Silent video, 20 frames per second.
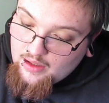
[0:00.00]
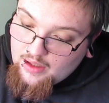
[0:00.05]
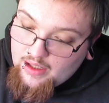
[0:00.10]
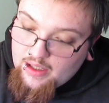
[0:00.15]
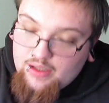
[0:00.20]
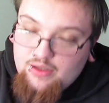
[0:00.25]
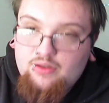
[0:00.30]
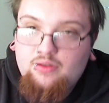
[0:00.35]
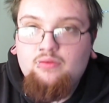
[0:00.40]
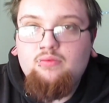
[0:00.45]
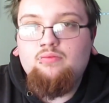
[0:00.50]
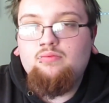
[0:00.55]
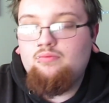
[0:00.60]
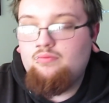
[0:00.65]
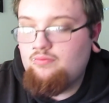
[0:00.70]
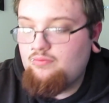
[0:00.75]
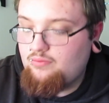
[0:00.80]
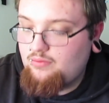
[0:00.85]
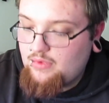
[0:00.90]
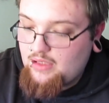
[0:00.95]
don't
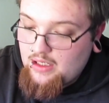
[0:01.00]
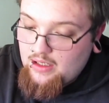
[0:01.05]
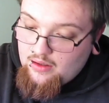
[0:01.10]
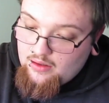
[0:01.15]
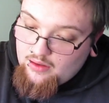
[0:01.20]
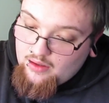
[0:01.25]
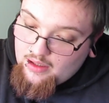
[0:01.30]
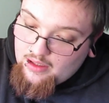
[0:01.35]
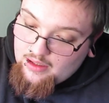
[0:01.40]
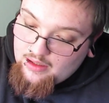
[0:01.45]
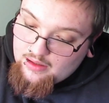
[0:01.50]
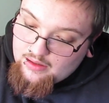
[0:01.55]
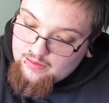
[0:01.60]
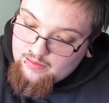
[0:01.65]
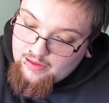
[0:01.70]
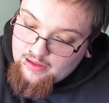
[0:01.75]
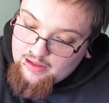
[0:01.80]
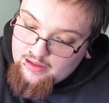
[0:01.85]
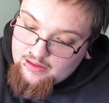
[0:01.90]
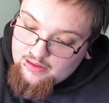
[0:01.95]
know how to
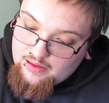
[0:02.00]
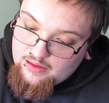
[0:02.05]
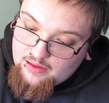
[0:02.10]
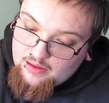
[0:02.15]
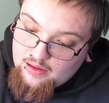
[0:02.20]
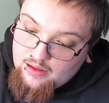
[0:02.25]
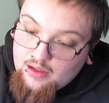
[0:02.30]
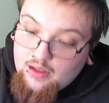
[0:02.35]
explain this.